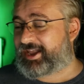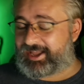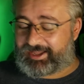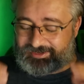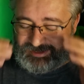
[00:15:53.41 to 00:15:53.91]

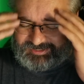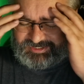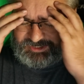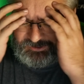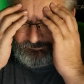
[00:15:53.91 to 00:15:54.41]
and it
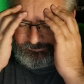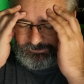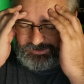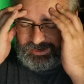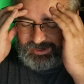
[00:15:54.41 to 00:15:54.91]
just
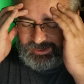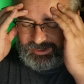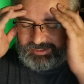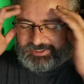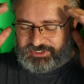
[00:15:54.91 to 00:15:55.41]

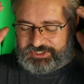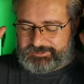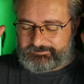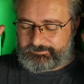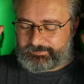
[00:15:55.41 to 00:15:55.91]
it is